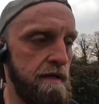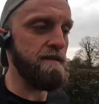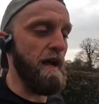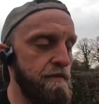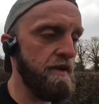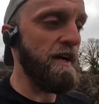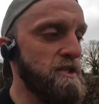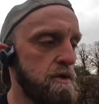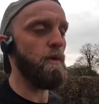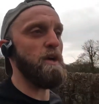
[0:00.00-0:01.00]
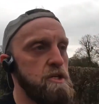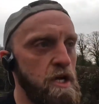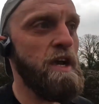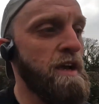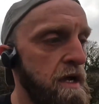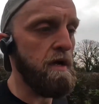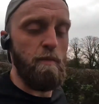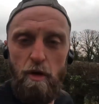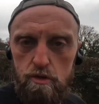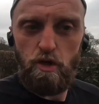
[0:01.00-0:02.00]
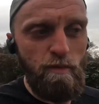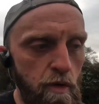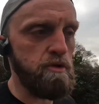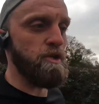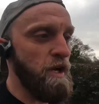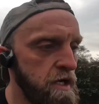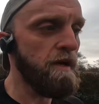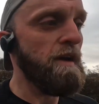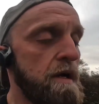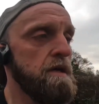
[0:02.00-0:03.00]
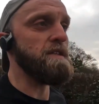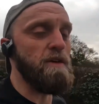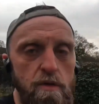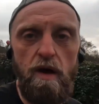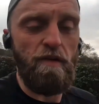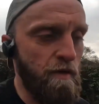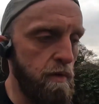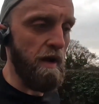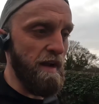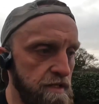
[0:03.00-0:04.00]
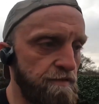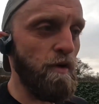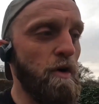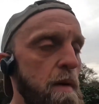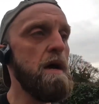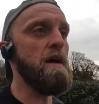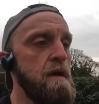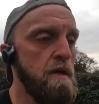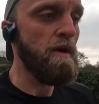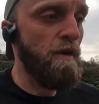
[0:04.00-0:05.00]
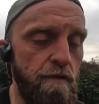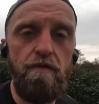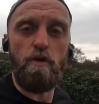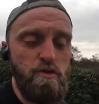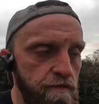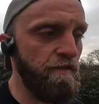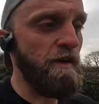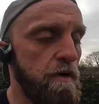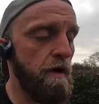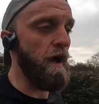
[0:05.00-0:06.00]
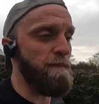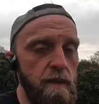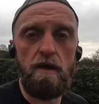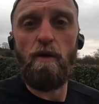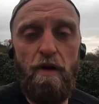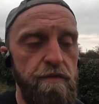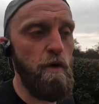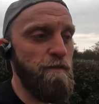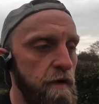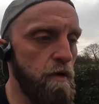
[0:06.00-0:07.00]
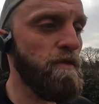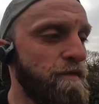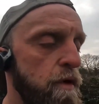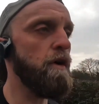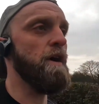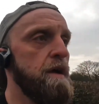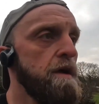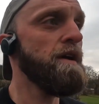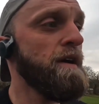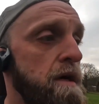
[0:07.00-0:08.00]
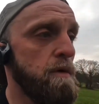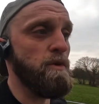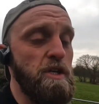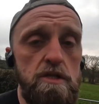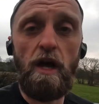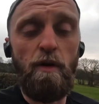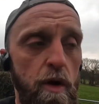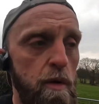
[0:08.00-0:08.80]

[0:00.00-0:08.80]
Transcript: It's kind of a nice squish, but not too much. Still quite a nice firm foot feel, quite a firm feeling on the foot, which is kind of